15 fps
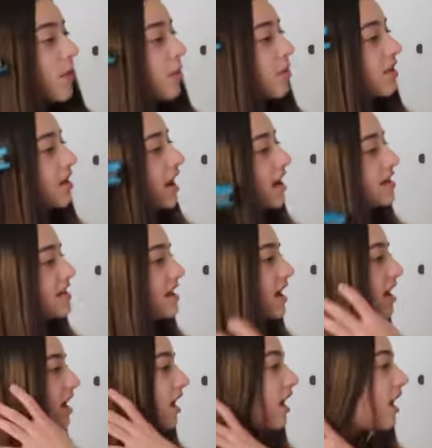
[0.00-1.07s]
up with an
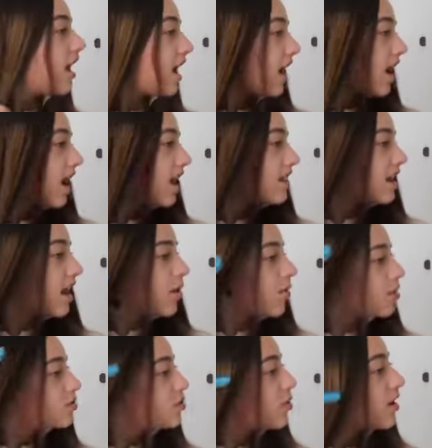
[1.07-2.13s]
idea and then I
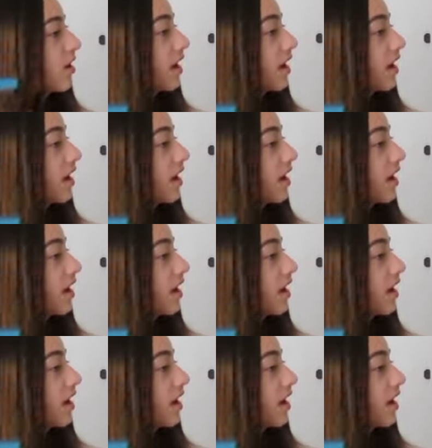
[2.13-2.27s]
won't do it.